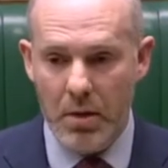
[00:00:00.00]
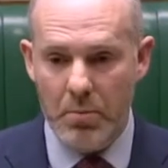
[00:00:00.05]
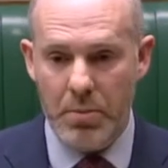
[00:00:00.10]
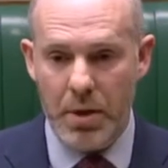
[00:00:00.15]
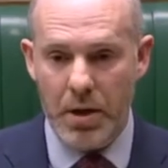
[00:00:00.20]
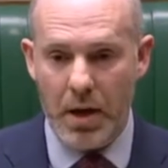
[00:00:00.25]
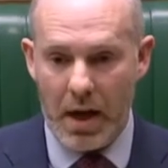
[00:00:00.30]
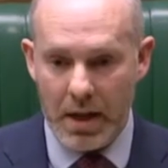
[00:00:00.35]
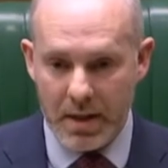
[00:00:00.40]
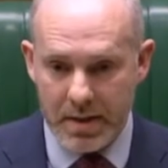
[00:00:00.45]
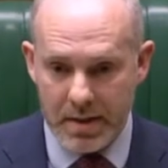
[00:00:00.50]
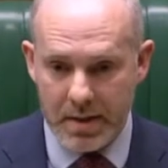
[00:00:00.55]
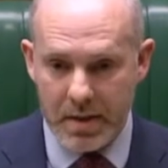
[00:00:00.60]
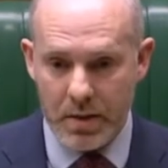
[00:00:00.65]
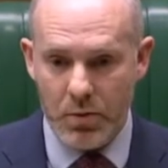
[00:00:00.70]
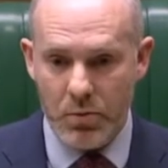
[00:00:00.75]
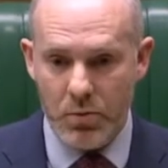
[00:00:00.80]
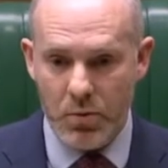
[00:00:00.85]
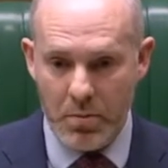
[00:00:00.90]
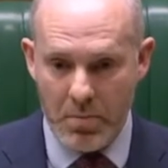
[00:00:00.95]
But I
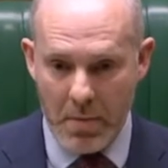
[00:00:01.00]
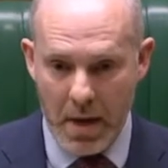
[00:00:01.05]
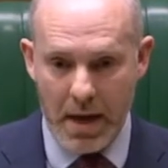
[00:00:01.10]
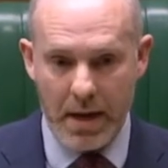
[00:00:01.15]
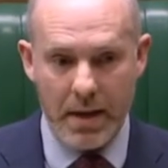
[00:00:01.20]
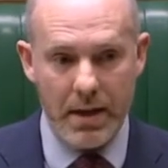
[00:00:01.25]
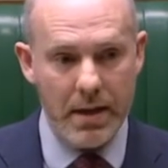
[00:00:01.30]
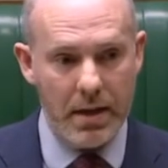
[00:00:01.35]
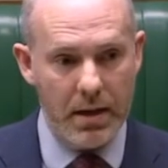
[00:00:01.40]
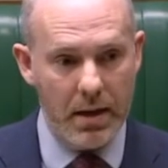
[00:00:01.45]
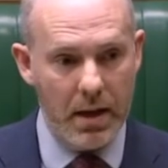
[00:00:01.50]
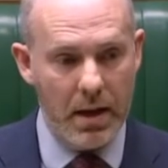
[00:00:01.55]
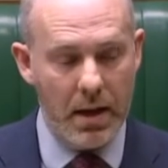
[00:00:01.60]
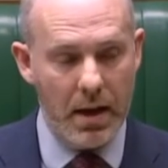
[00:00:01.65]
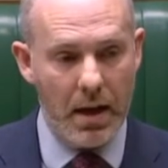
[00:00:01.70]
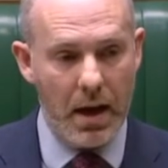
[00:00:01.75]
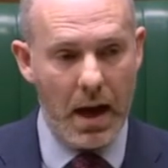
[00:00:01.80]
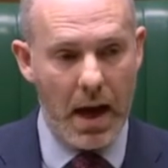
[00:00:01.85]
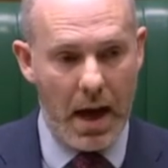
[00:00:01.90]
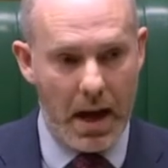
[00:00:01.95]
still remain
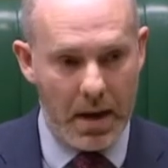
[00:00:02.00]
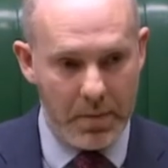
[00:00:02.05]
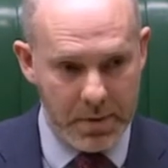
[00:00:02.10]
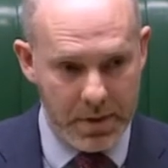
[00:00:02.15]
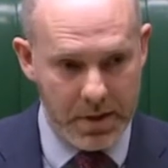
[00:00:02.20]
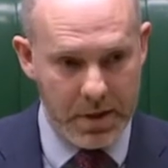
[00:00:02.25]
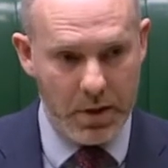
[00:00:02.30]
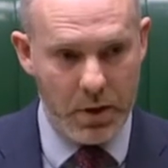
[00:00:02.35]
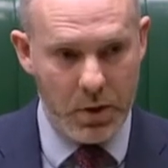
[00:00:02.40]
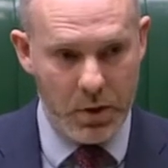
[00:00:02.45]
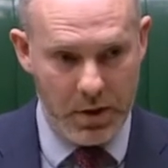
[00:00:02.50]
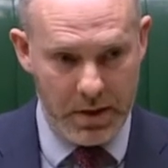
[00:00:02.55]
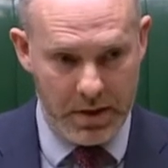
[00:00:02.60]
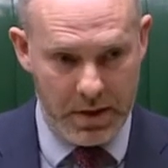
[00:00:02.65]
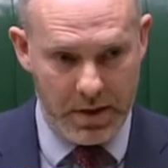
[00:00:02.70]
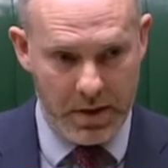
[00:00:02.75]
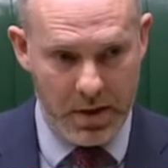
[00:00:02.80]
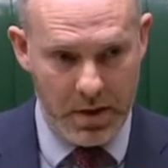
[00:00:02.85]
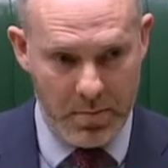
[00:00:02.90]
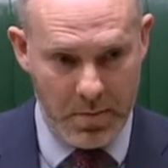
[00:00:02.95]
absolutely
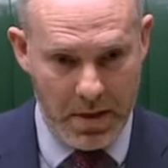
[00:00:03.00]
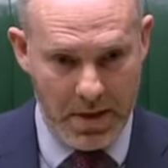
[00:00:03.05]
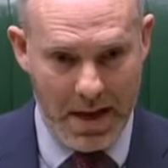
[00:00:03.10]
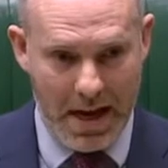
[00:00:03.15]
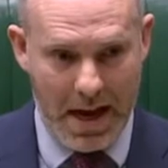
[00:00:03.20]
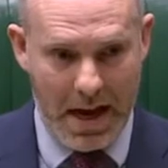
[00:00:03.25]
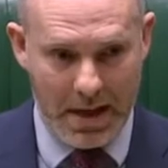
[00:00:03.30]
determined that